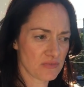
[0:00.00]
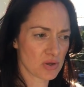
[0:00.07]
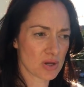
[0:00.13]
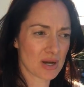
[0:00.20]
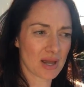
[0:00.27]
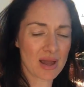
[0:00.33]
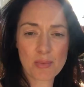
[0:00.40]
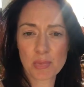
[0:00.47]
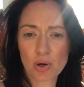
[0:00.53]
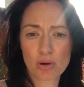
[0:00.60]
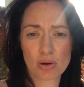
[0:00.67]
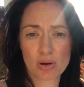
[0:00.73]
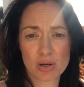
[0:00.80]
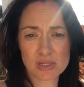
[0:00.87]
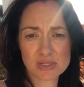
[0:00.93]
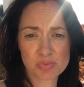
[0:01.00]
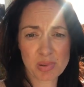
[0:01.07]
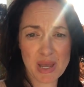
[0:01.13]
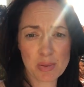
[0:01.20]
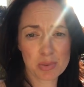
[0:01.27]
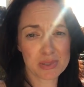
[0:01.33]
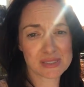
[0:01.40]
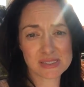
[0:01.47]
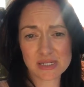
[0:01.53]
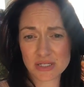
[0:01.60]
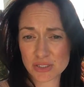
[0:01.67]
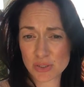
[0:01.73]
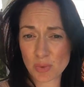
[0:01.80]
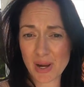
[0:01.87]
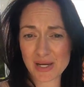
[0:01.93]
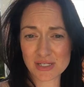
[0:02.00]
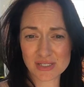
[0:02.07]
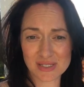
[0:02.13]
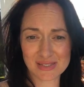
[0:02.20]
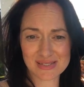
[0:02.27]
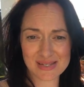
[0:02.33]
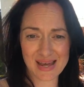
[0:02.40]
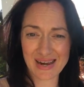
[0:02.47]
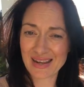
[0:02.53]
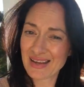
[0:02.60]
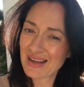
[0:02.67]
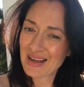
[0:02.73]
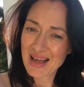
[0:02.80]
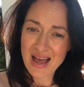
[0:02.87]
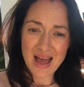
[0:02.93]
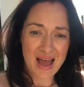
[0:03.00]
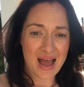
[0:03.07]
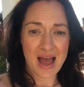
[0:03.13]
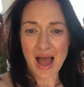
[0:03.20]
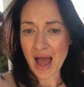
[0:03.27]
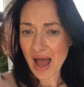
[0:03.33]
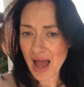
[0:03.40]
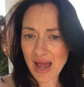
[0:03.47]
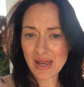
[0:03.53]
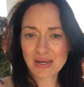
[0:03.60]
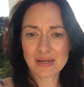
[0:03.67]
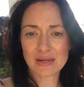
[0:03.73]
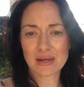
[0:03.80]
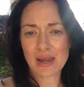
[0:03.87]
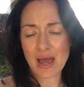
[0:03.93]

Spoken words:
you're going to come across people and situations that aren't